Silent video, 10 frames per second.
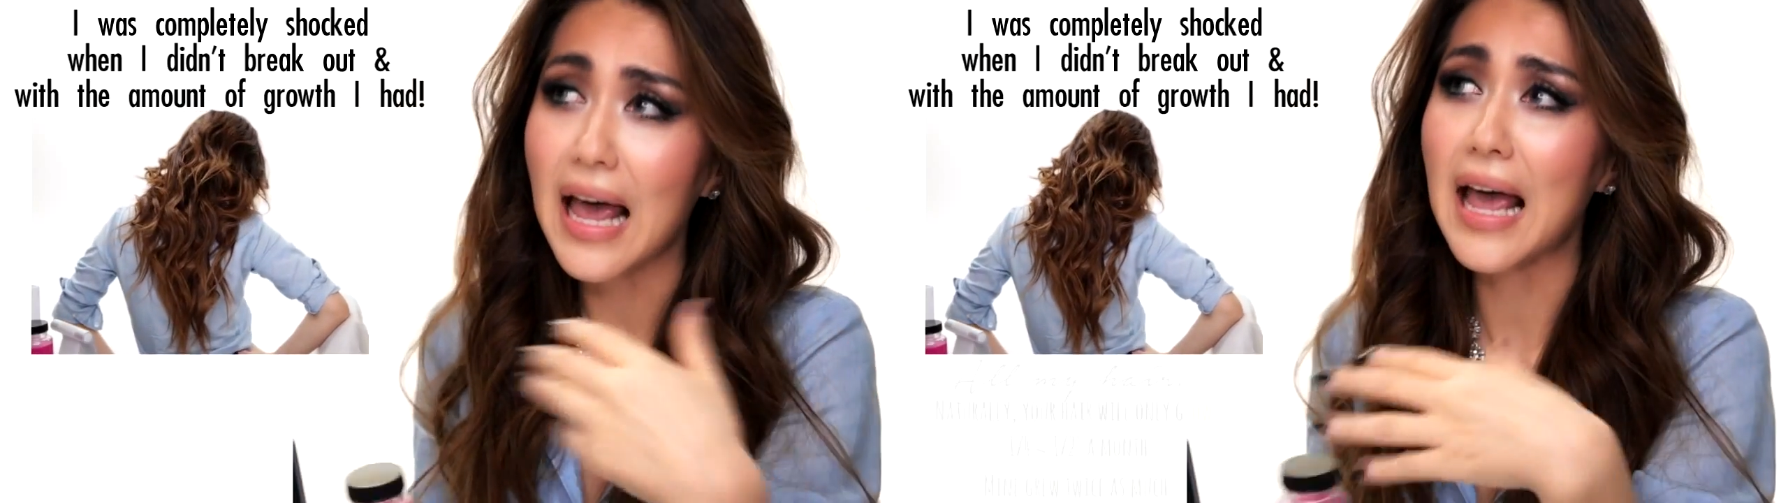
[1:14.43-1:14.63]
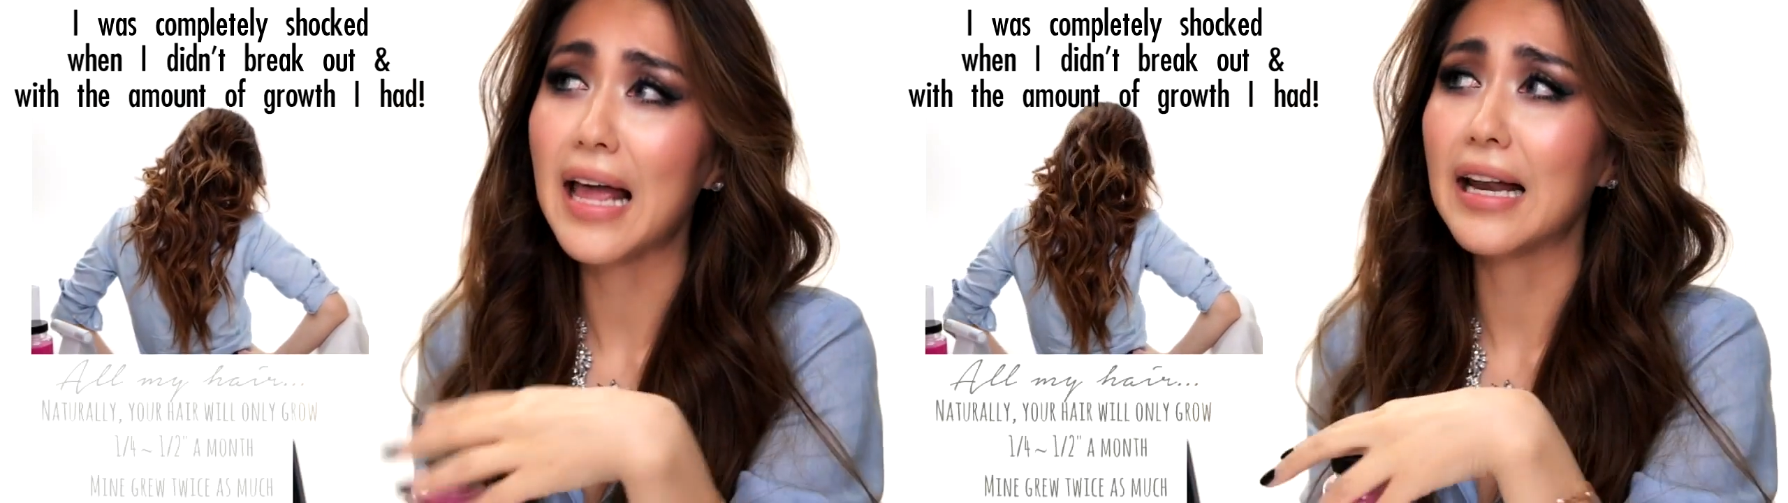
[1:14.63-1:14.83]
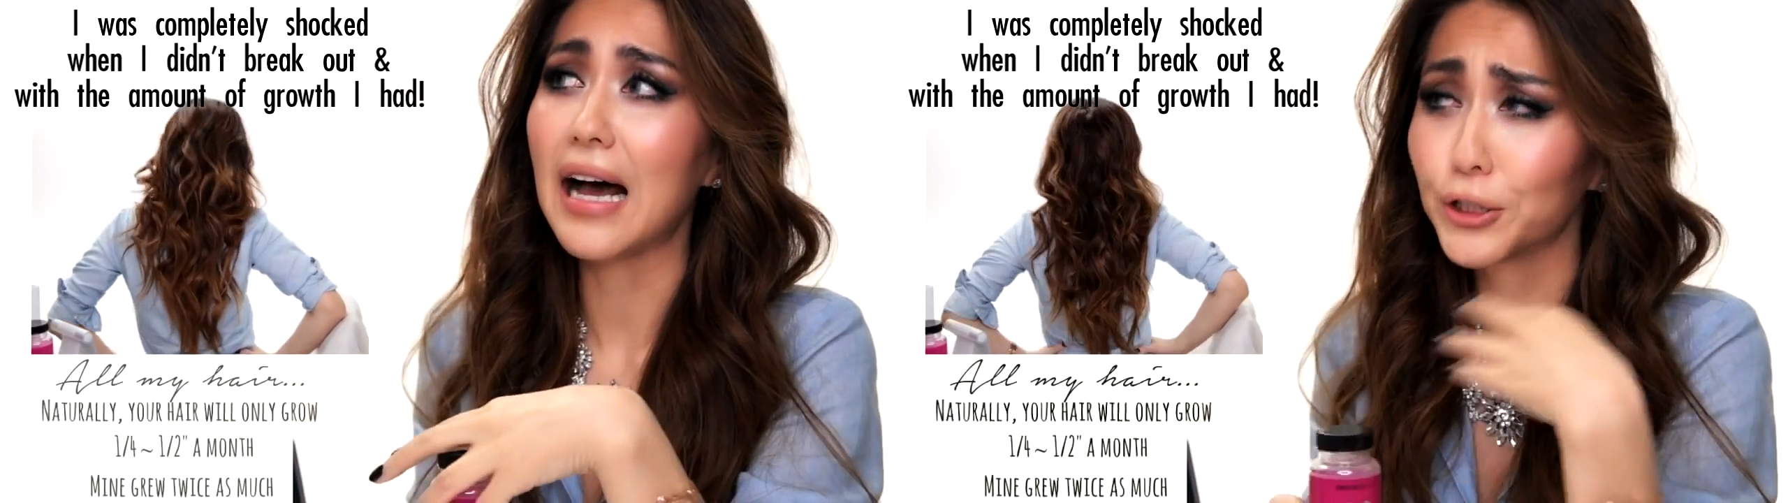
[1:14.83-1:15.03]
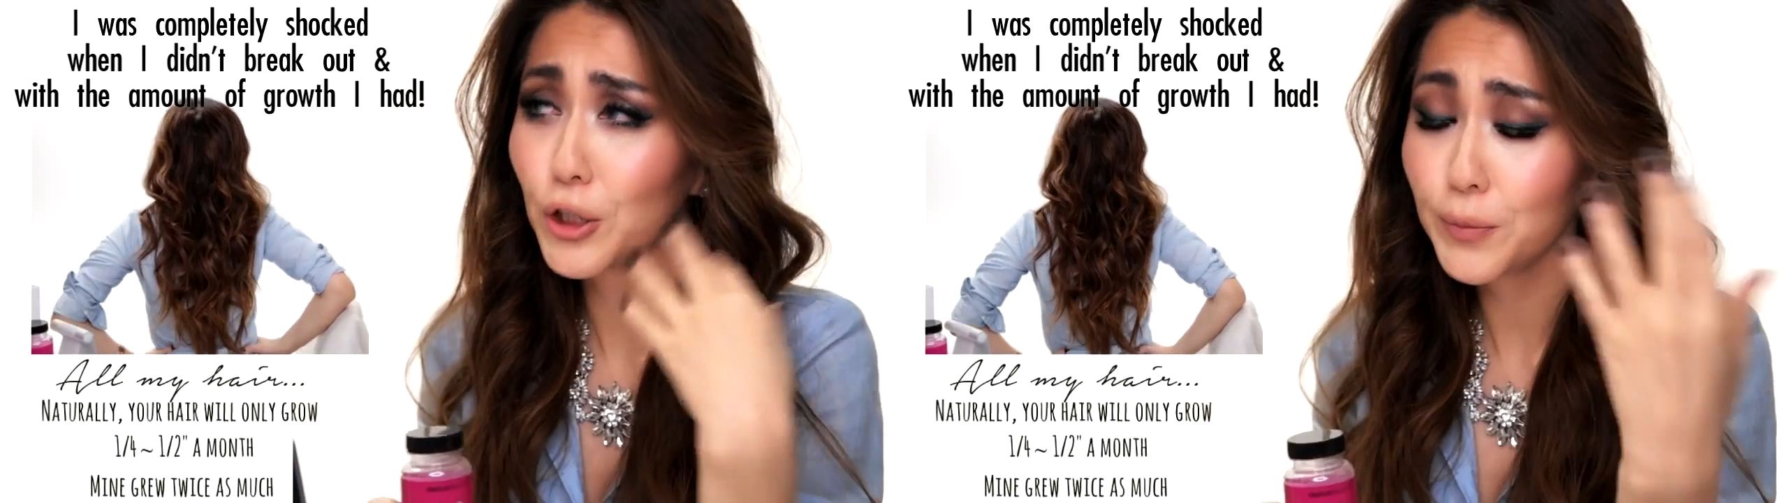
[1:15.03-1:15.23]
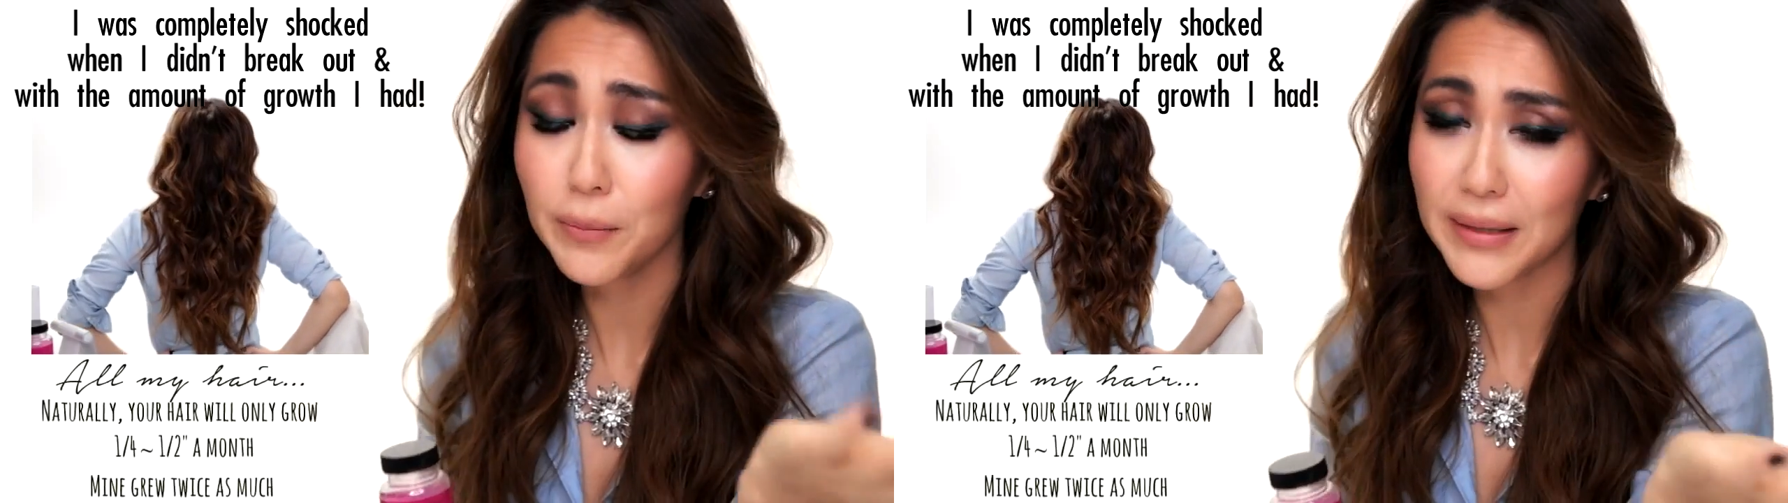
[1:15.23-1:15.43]
and
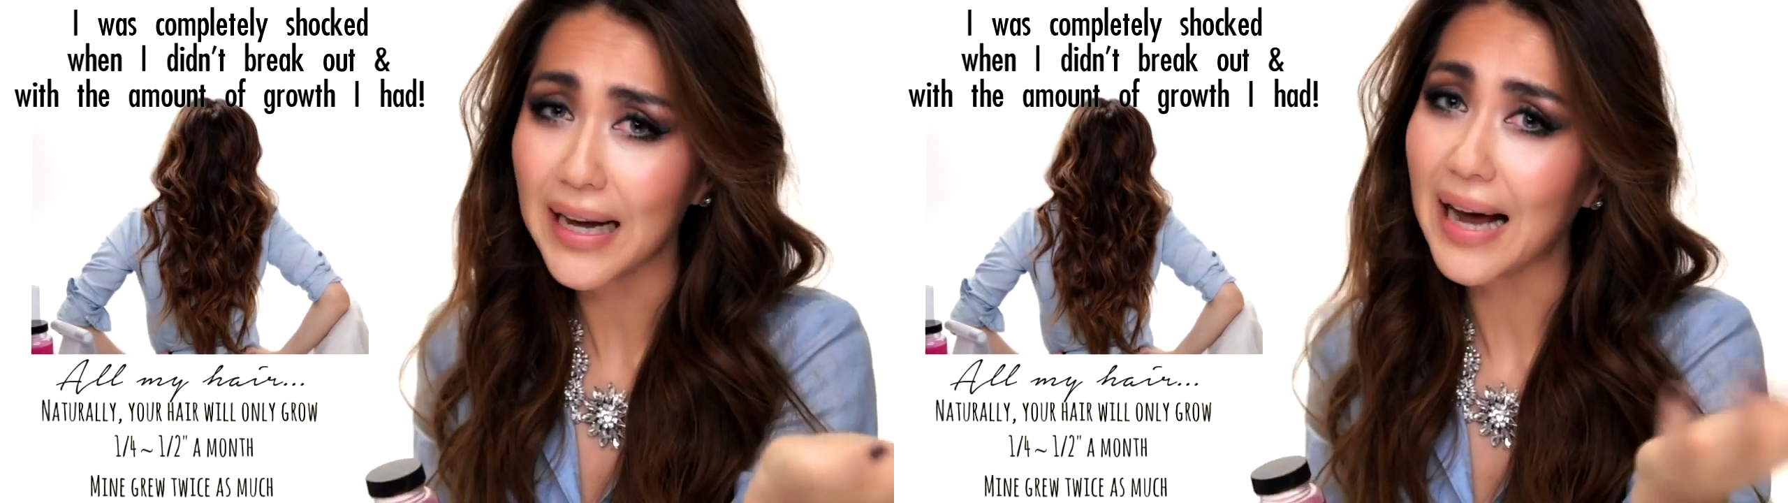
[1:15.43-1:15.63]
stupid me,